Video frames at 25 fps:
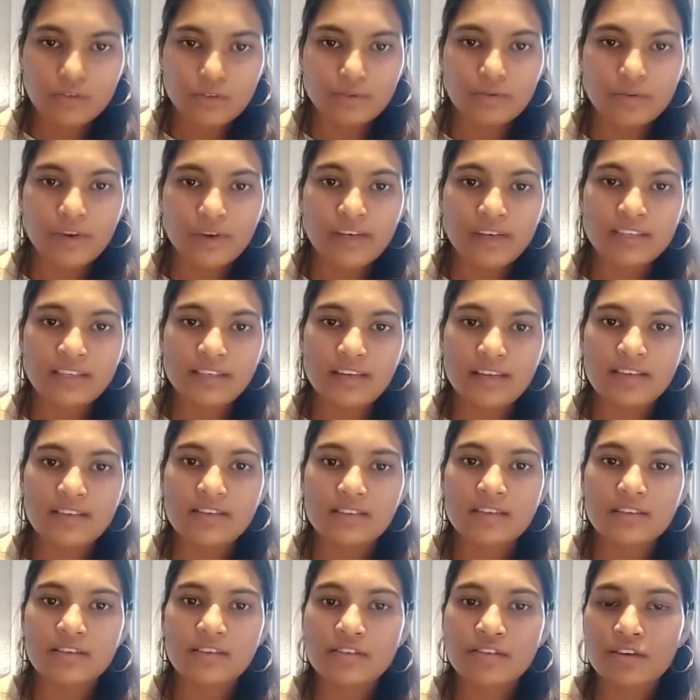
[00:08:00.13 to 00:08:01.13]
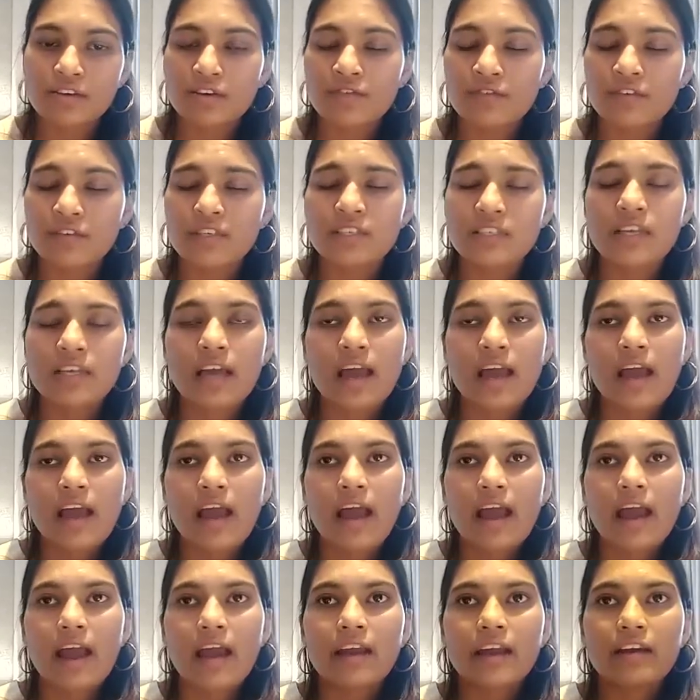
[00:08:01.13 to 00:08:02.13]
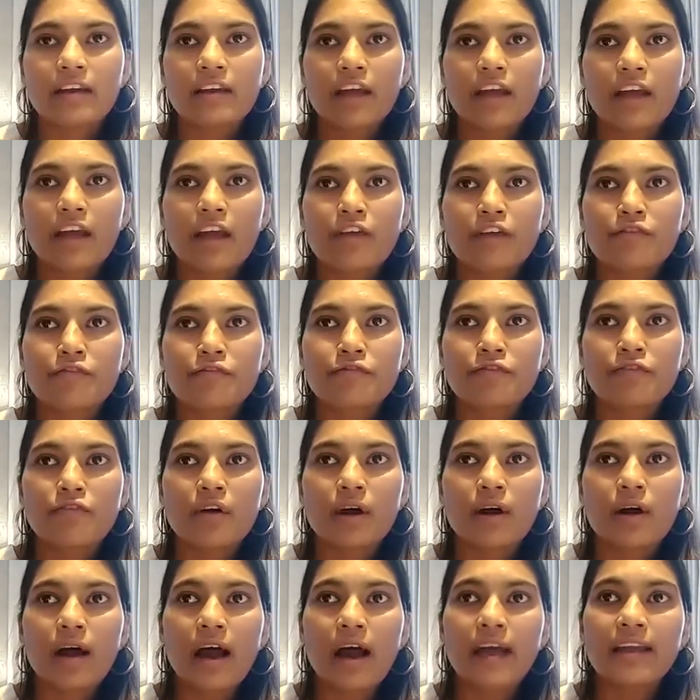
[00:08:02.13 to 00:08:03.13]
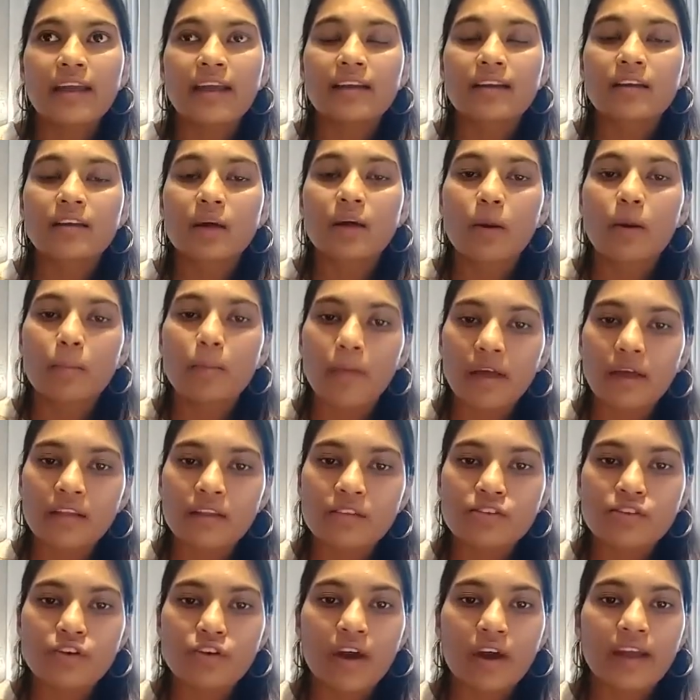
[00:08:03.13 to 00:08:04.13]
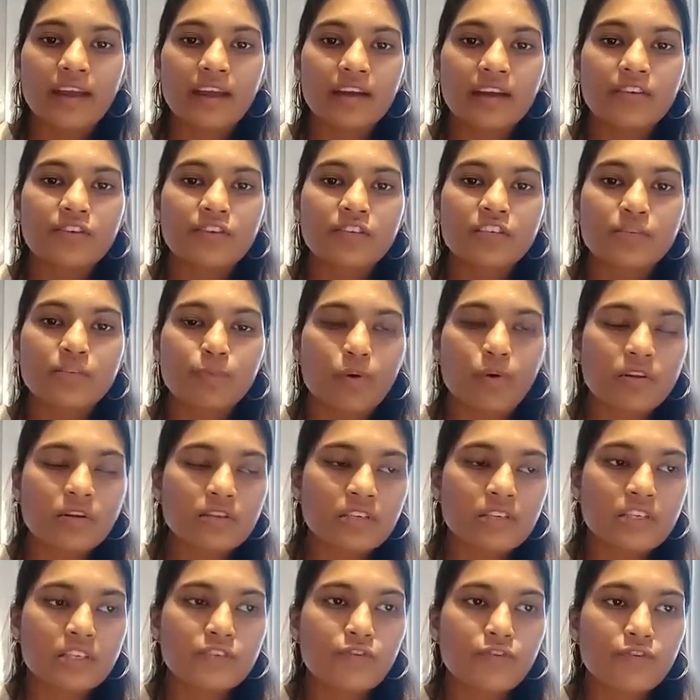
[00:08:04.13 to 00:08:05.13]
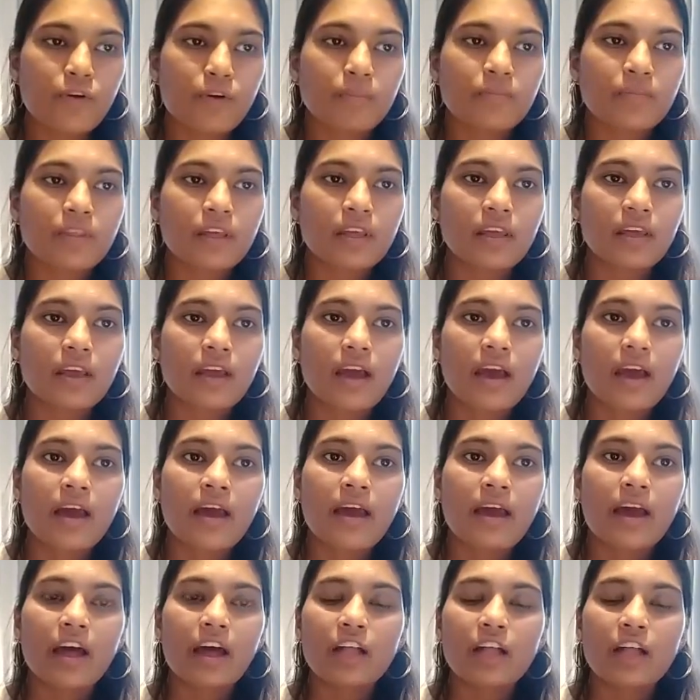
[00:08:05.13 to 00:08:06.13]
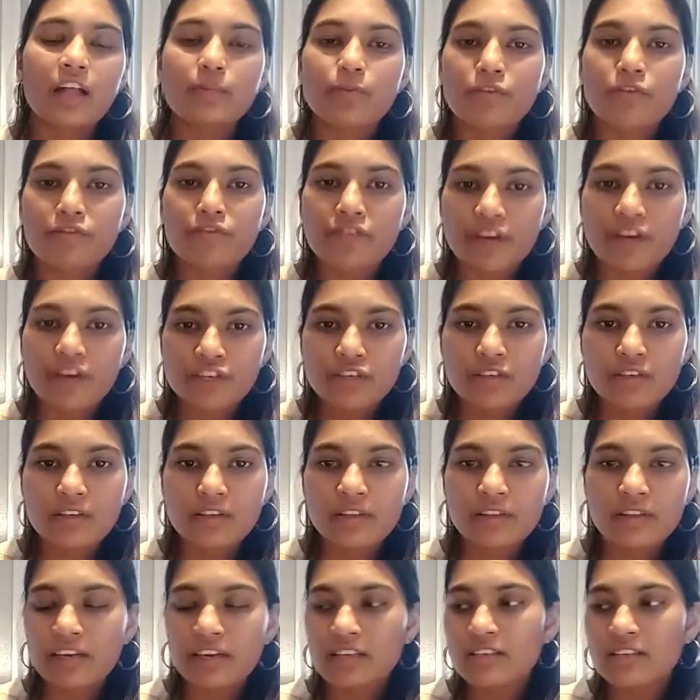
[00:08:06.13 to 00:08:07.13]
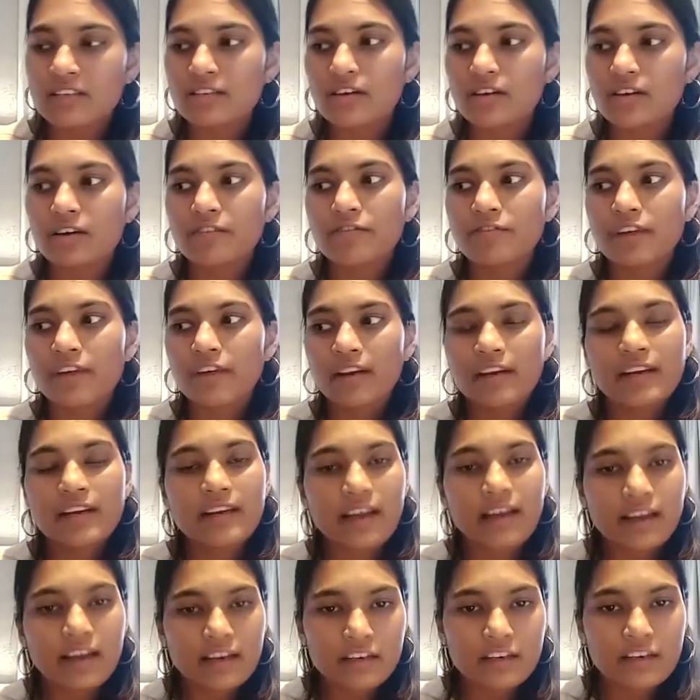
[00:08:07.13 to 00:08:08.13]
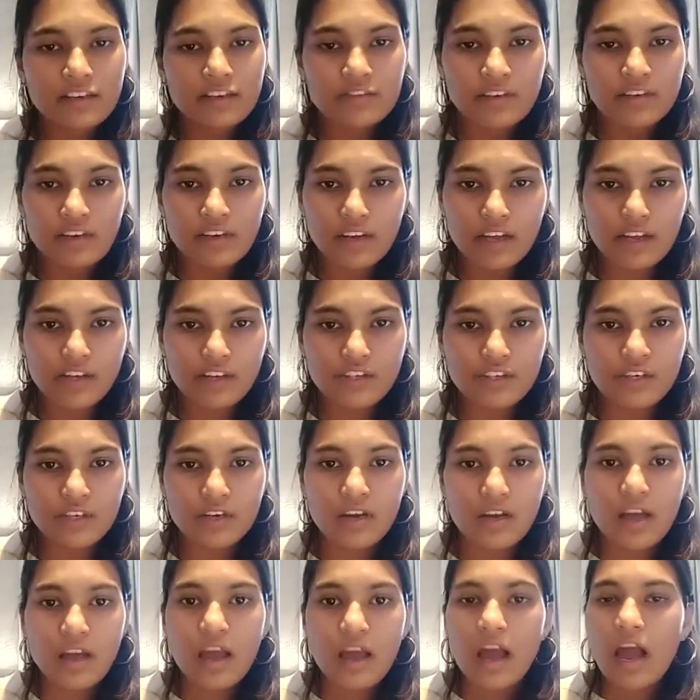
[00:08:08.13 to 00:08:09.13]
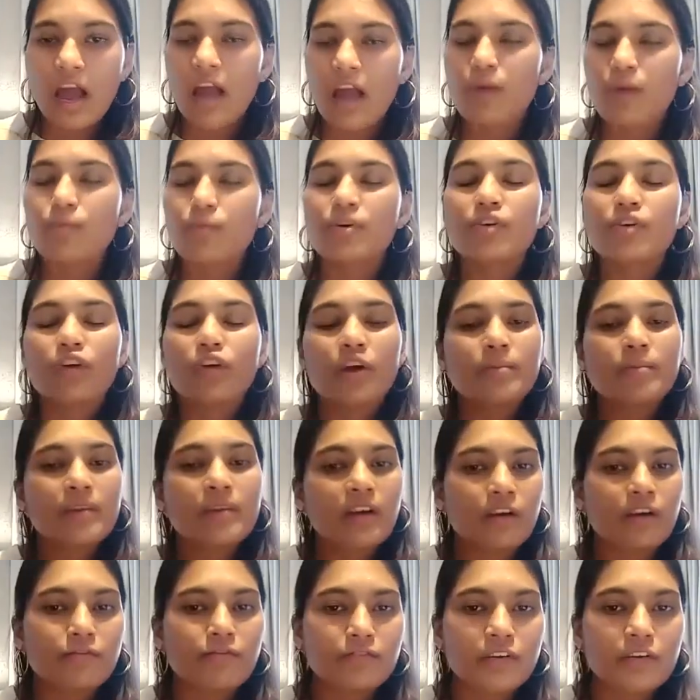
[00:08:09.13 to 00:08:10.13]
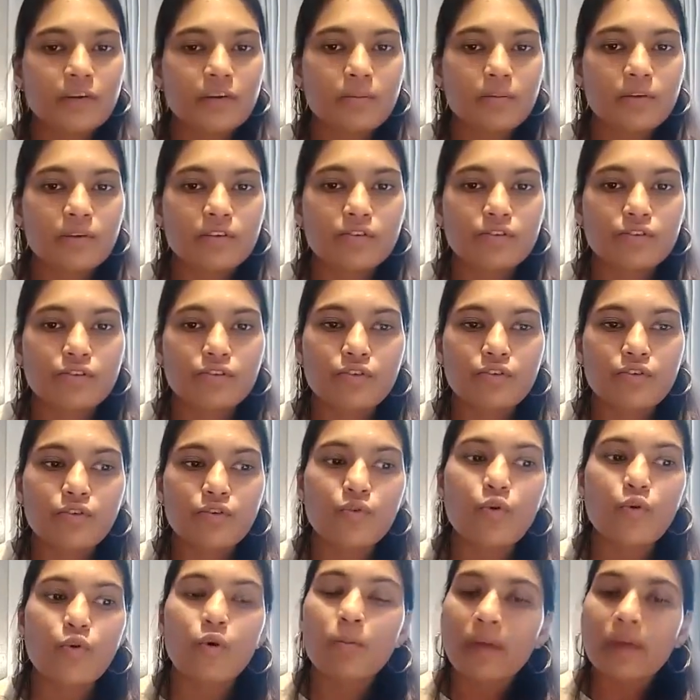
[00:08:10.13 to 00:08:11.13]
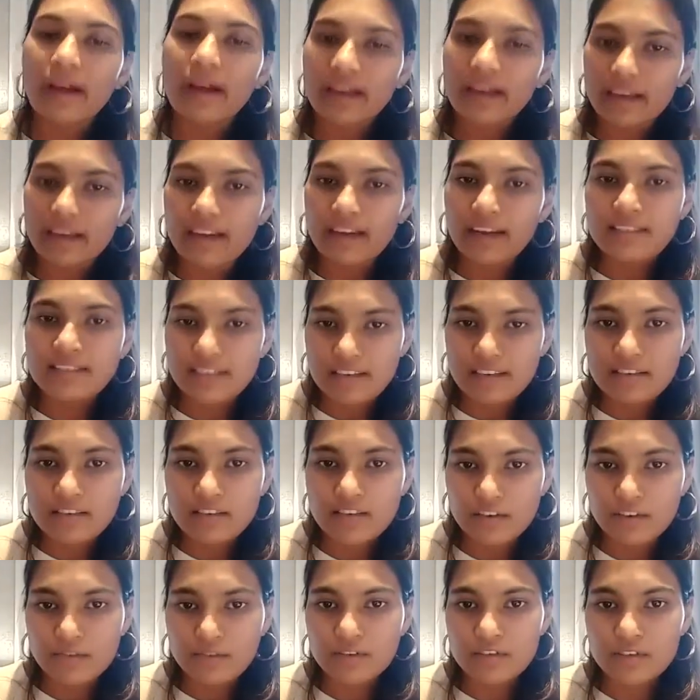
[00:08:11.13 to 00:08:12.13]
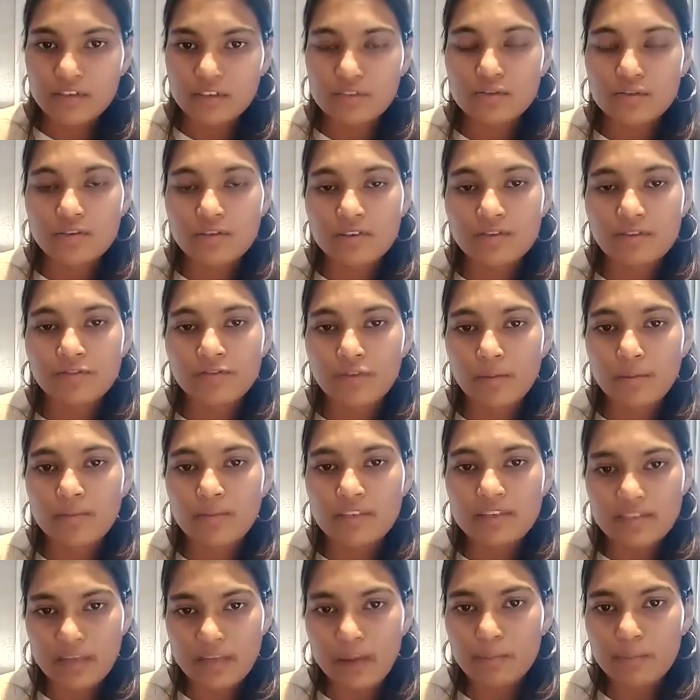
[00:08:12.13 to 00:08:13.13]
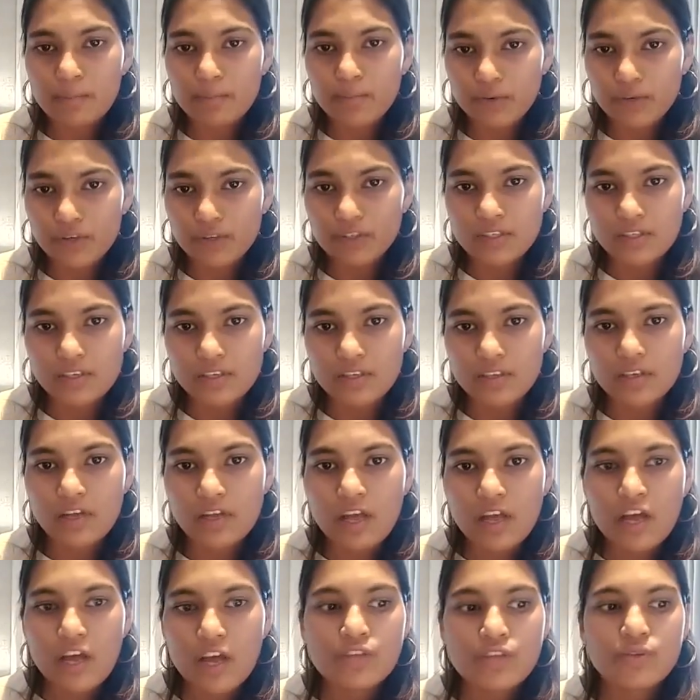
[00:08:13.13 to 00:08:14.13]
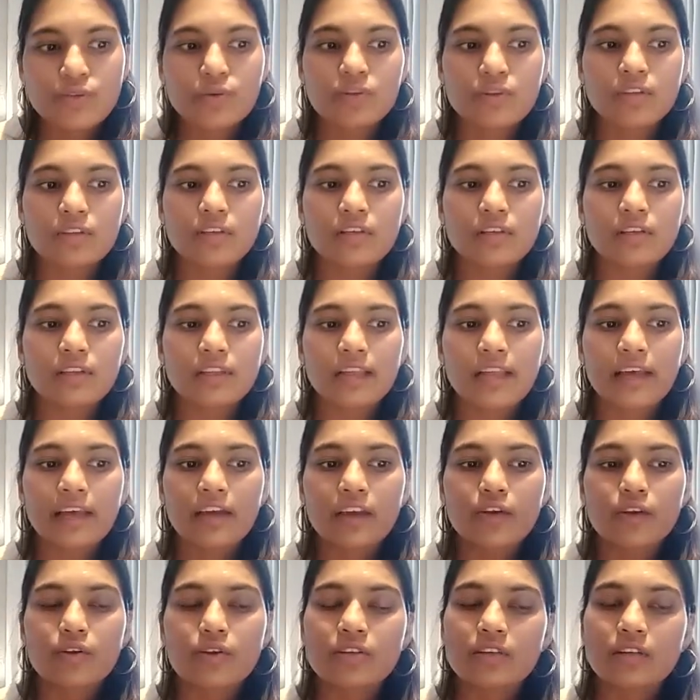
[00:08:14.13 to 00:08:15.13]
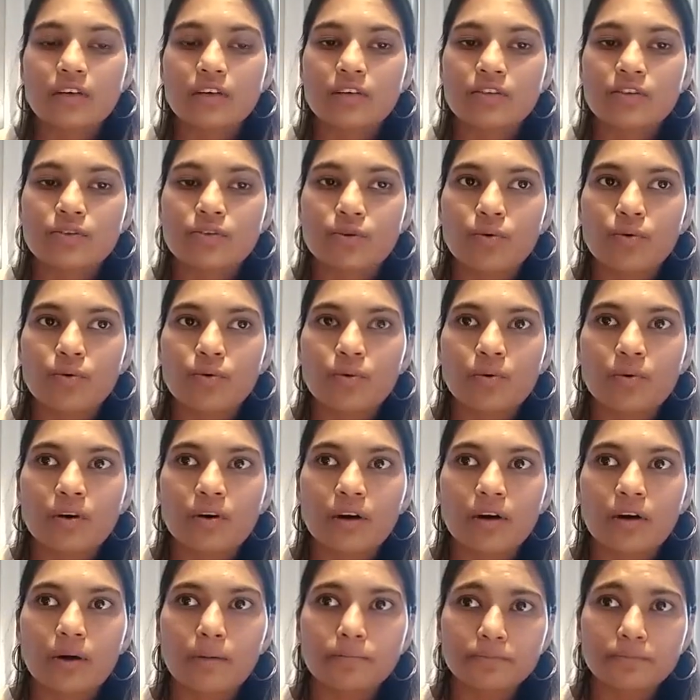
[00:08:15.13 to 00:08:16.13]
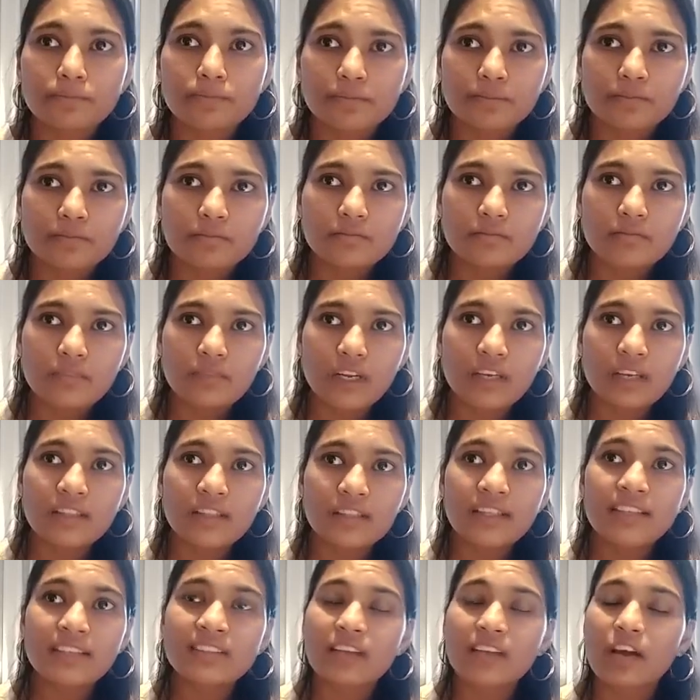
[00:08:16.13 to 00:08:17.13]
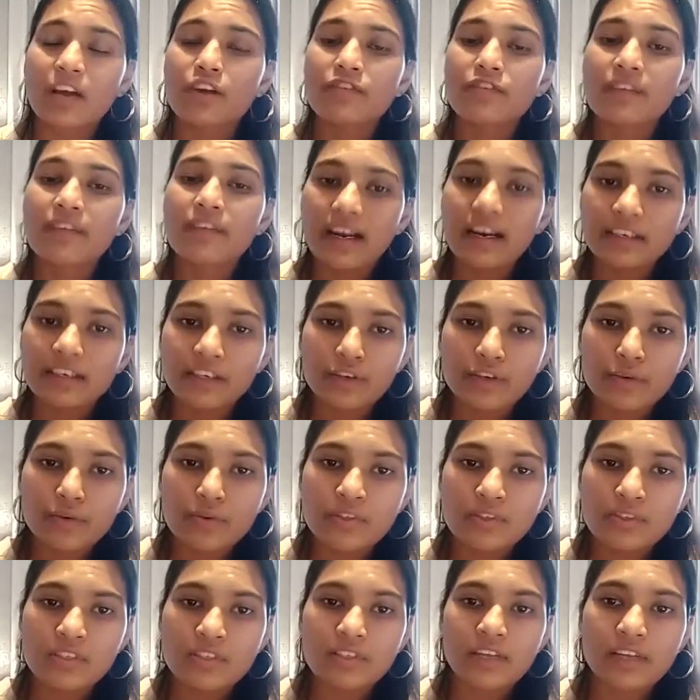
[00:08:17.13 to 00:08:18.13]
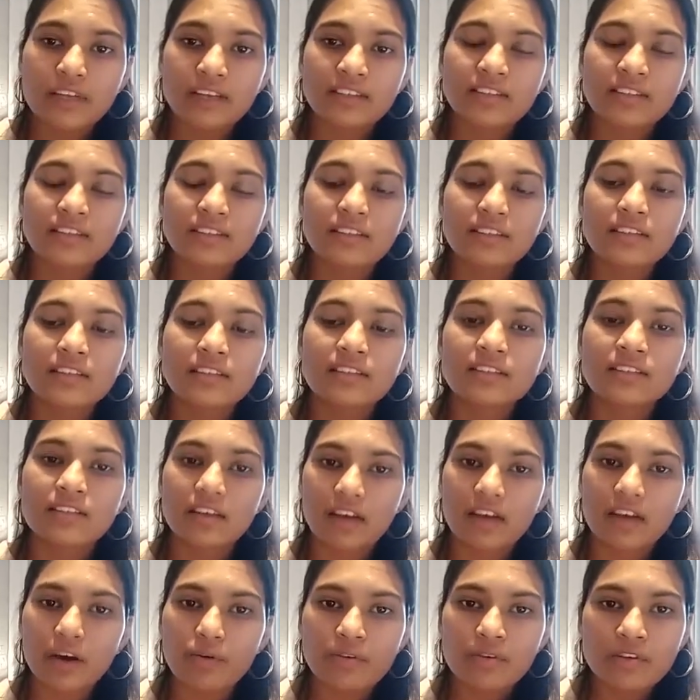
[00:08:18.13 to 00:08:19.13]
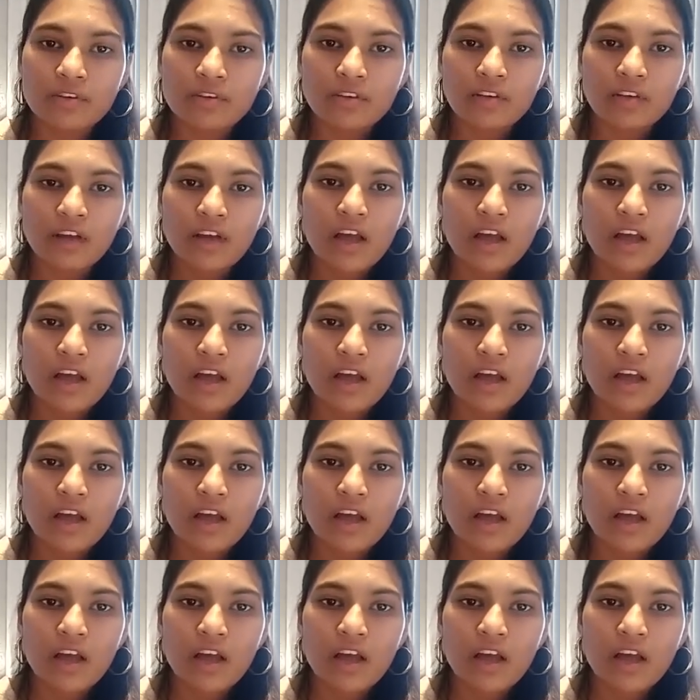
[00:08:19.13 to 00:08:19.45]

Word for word: to access a service and if i get comments or i get responses from the health professional that is very negative in nature i would not be comfortable to you know go back and access services the, from the same person so like you know so um, these kind of attitudes that still surround